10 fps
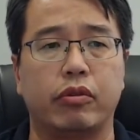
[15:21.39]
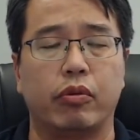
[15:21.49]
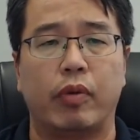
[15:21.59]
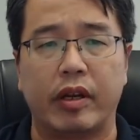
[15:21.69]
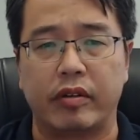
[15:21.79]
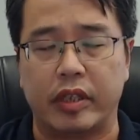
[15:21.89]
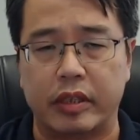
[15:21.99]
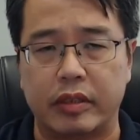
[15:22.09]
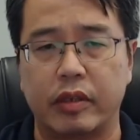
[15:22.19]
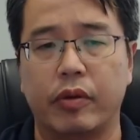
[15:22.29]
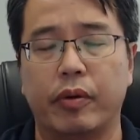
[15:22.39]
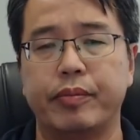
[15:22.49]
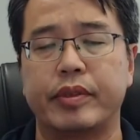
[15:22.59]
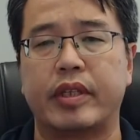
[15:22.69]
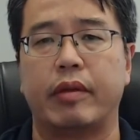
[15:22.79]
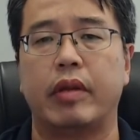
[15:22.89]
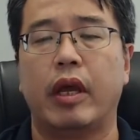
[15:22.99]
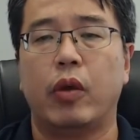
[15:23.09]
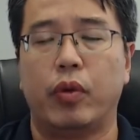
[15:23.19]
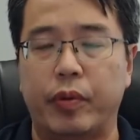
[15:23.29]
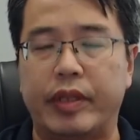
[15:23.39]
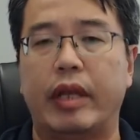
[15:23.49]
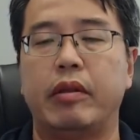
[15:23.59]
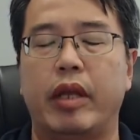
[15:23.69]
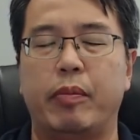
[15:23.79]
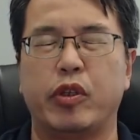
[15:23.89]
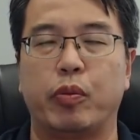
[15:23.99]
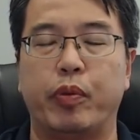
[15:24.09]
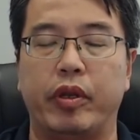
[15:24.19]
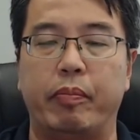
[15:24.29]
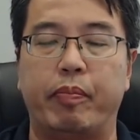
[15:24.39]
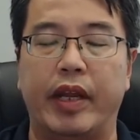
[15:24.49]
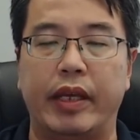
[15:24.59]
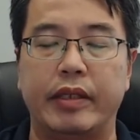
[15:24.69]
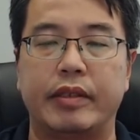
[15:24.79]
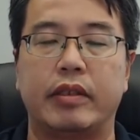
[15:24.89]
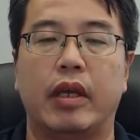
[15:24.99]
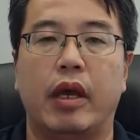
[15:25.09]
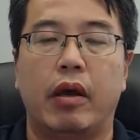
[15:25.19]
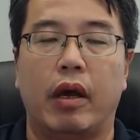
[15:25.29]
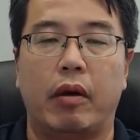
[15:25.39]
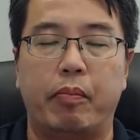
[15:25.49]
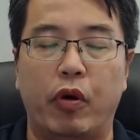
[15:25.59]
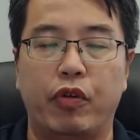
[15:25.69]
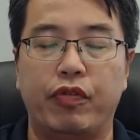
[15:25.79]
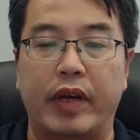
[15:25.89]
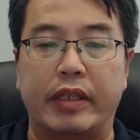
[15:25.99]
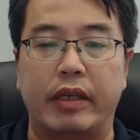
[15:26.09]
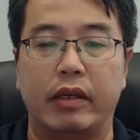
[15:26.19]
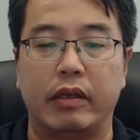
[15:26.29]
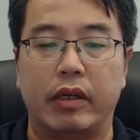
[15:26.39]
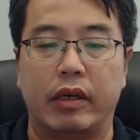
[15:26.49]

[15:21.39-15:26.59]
to one of the nursing homes. That we were then able to put in place both, I think,